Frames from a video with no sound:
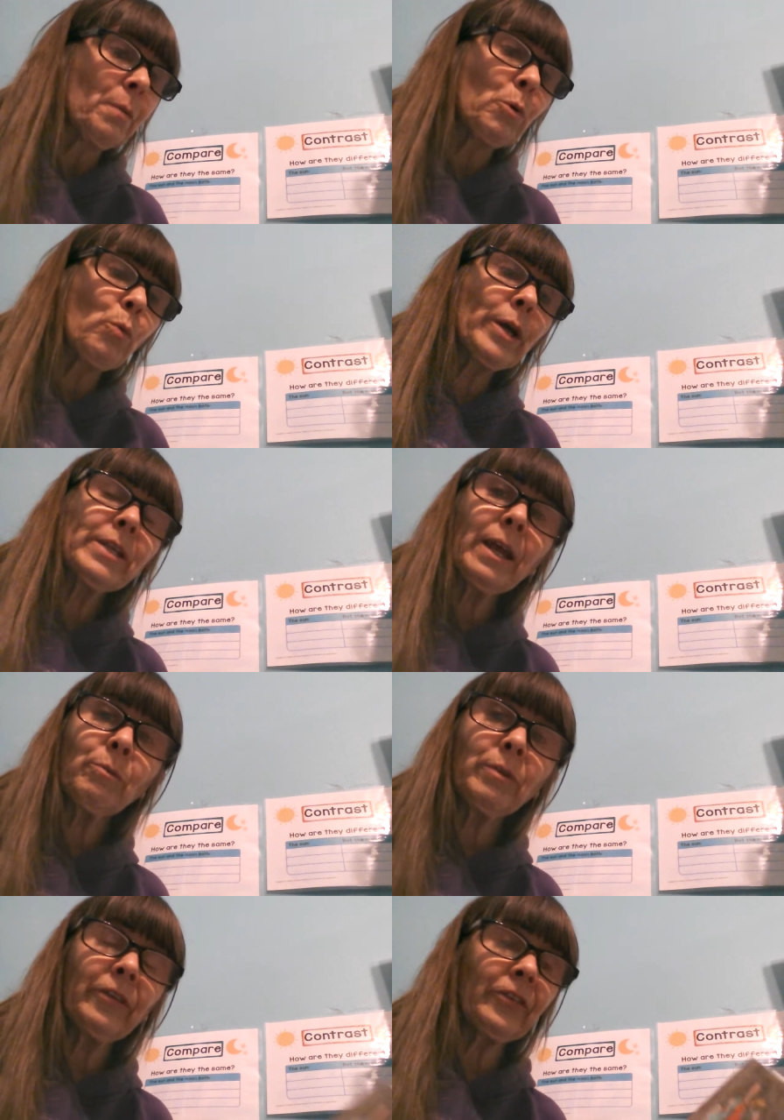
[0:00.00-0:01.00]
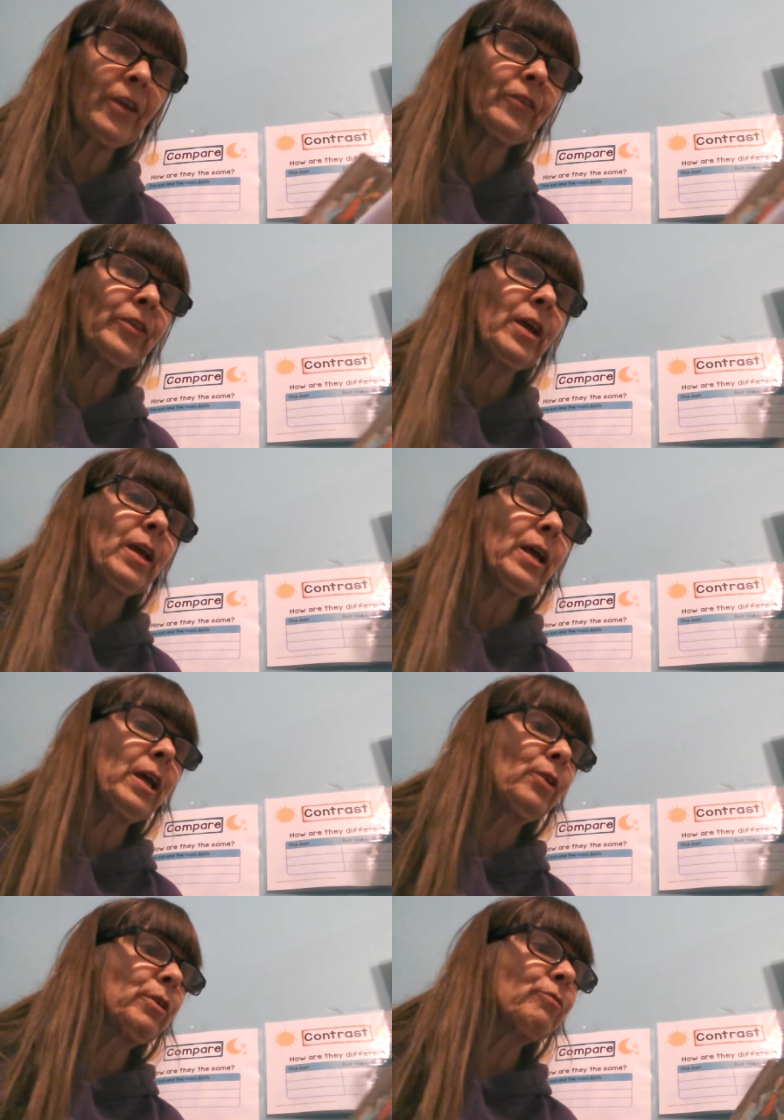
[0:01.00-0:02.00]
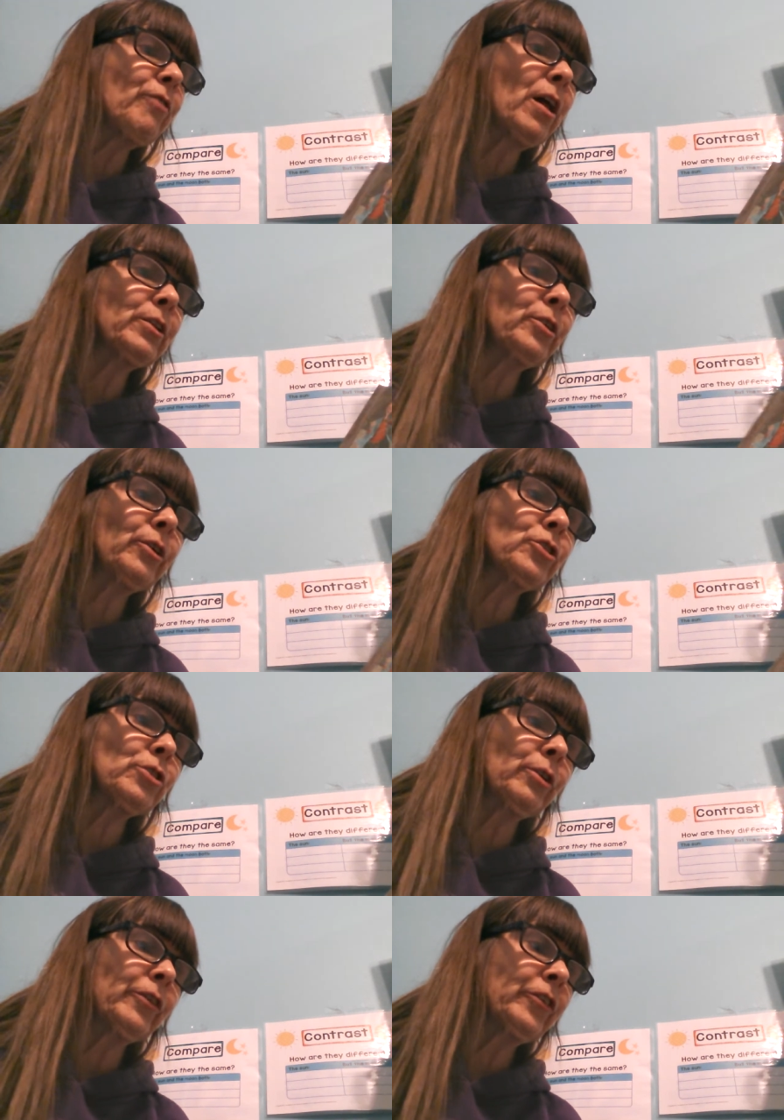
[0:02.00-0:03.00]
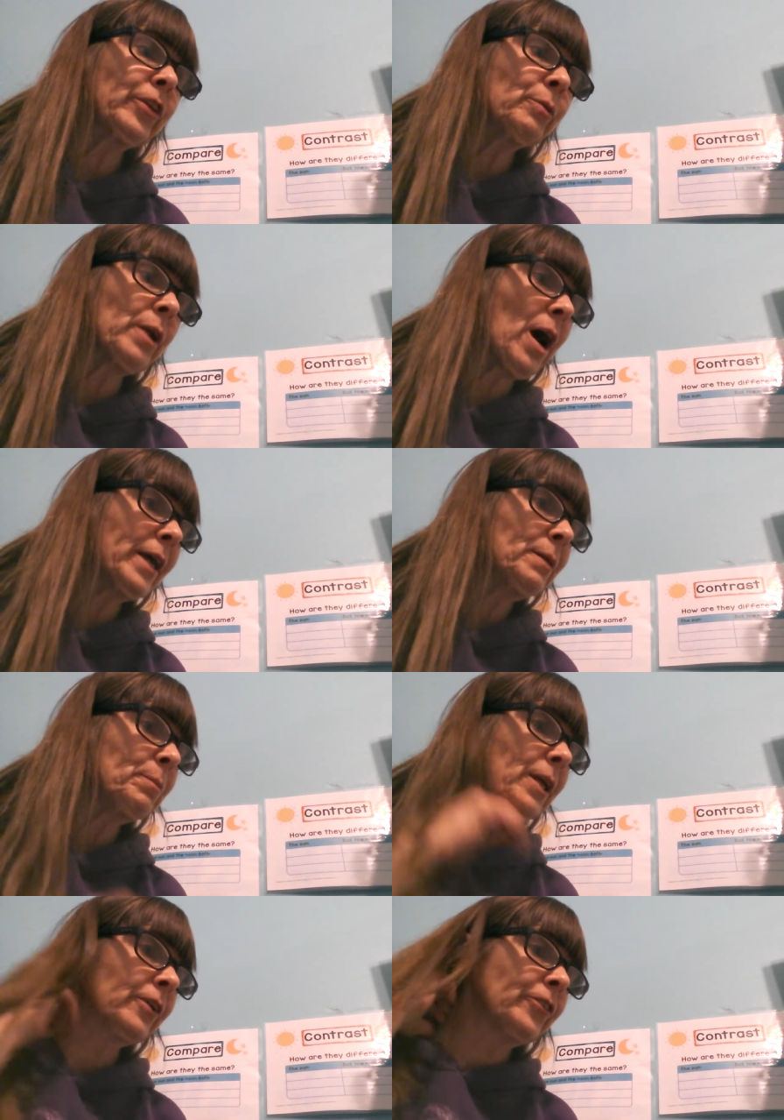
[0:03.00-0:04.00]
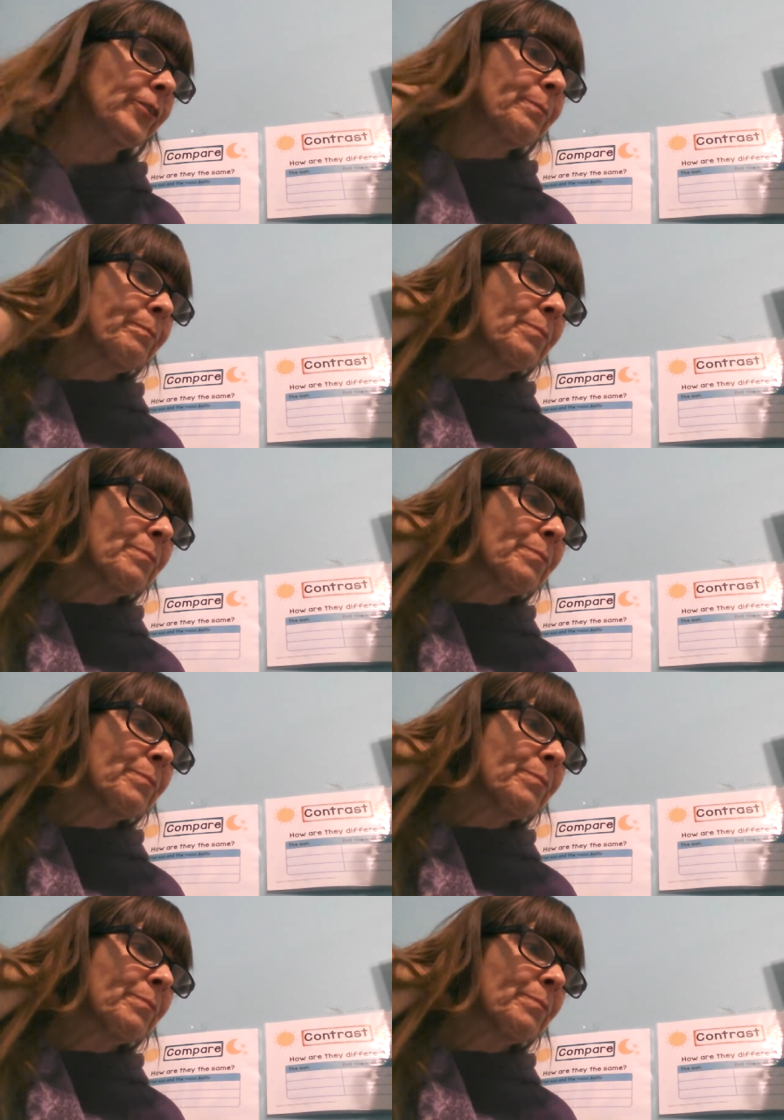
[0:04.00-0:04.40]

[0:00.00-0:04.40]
But one day at recess, Eric followed her to her secret hiding place.